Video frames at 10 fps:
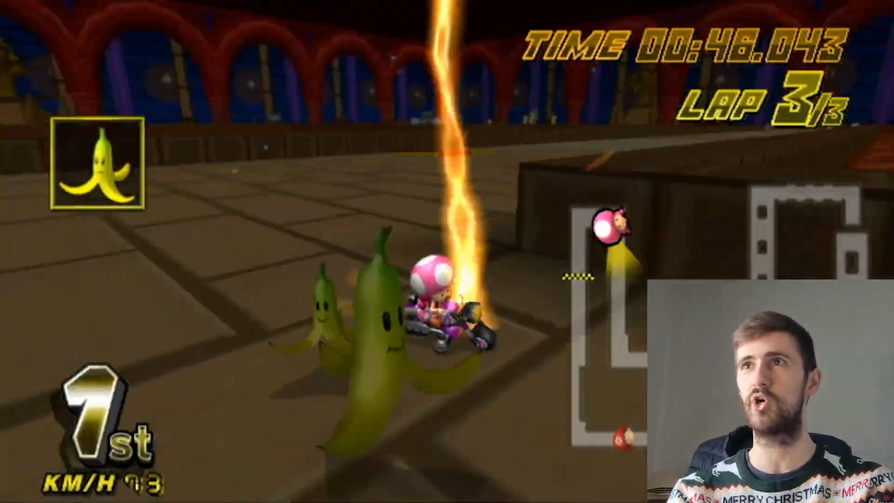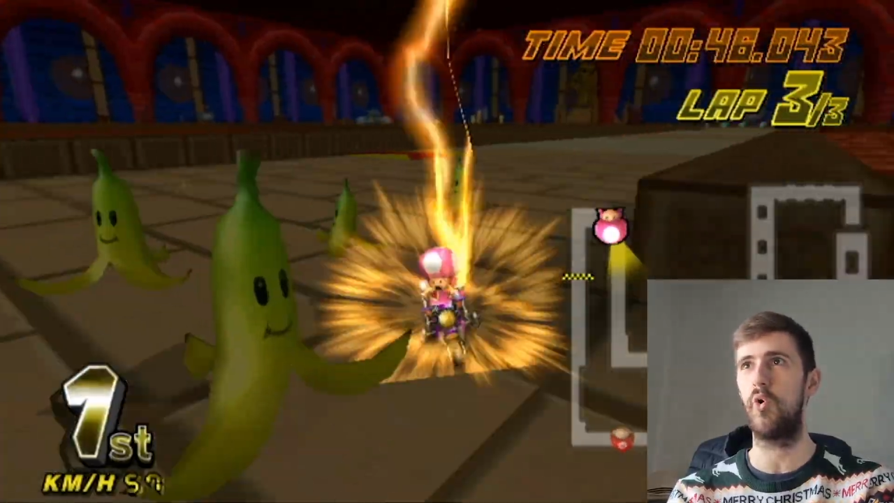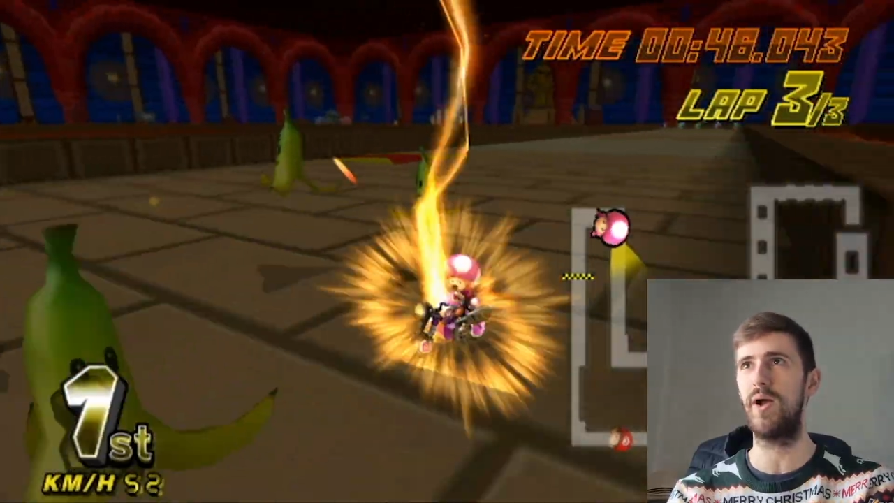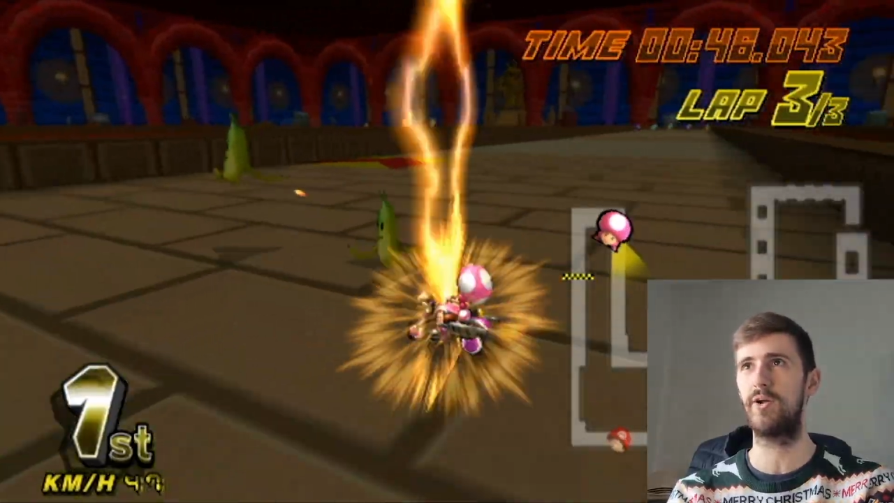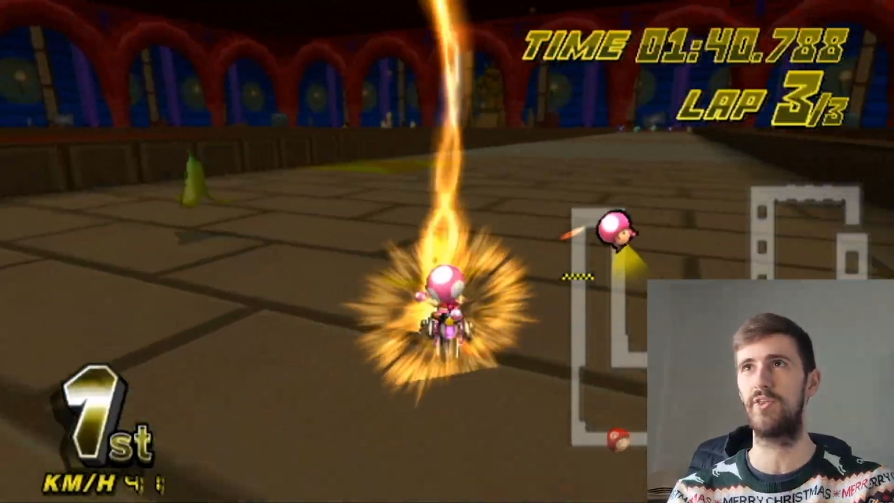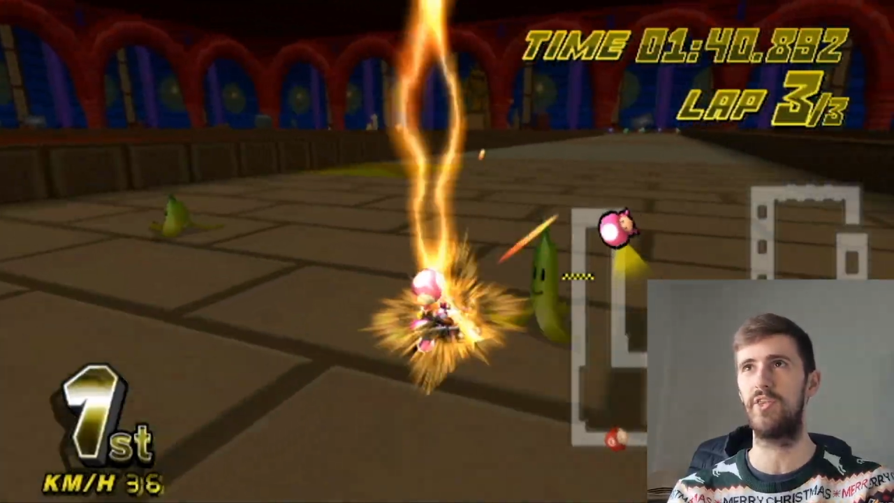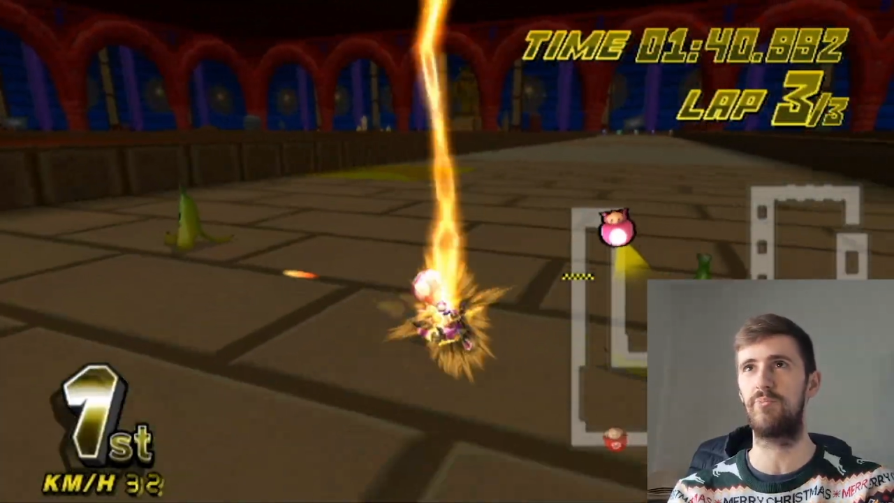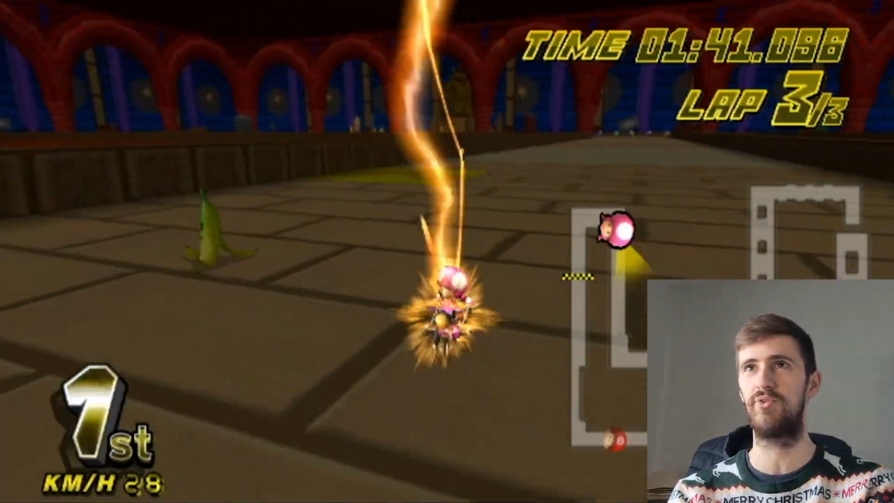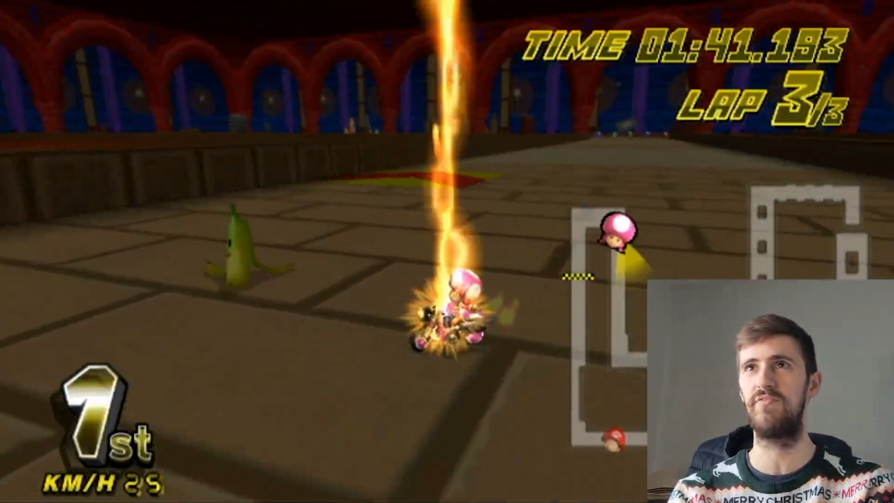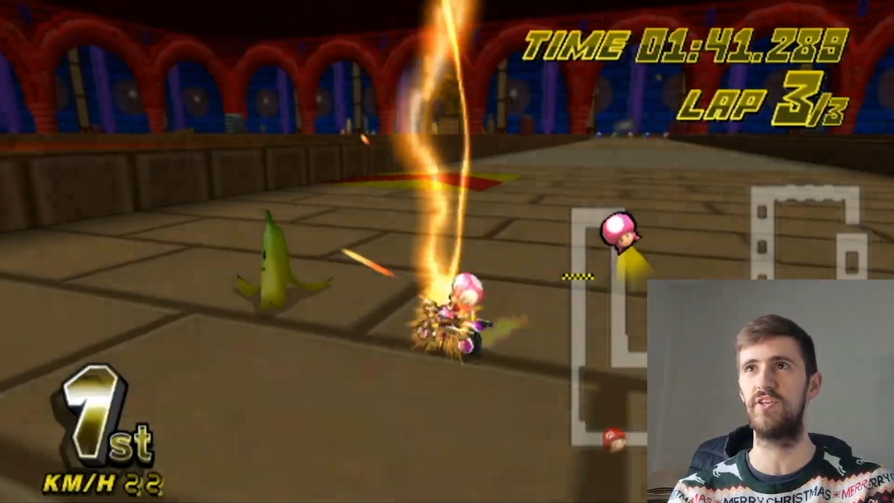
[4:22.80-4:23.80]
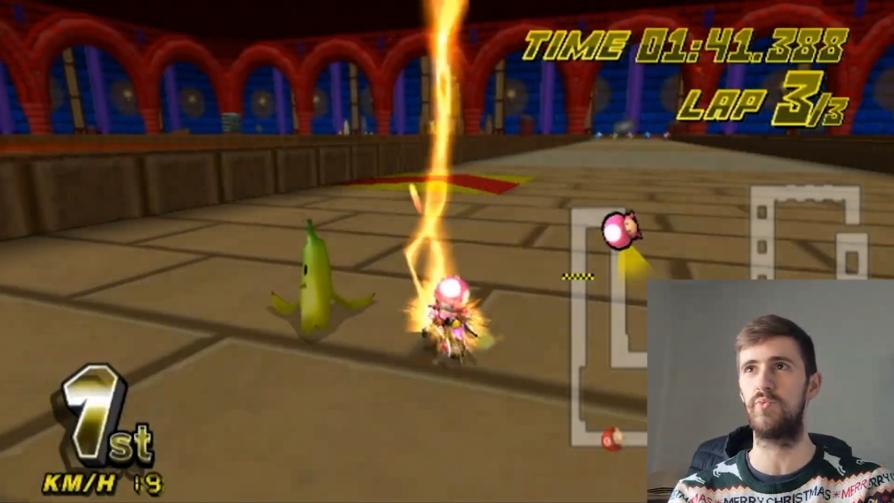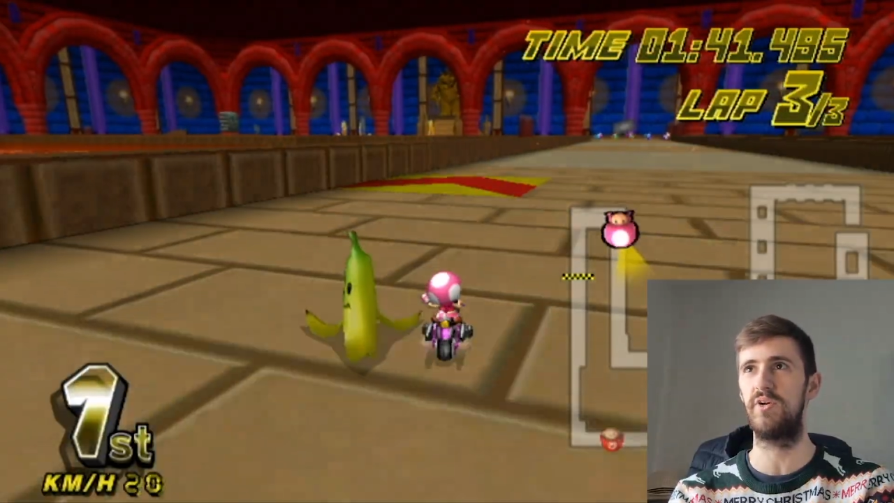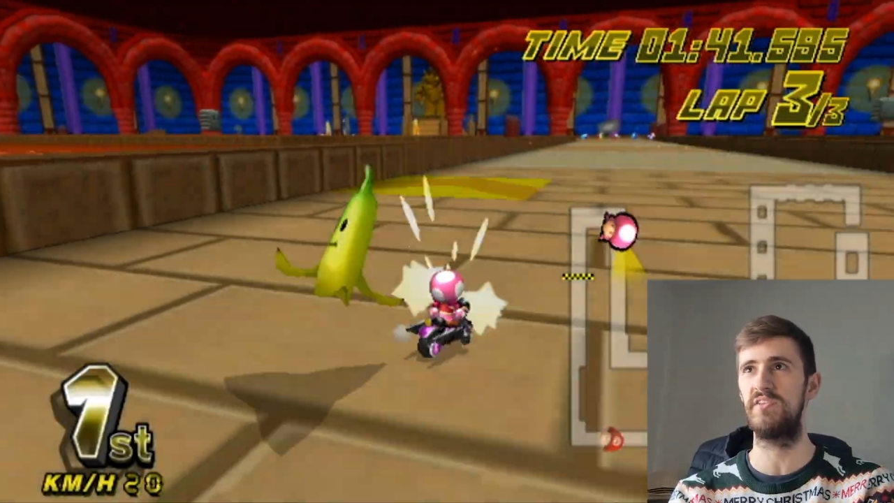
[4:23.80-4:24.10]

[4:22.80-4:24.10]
quicker than the previous one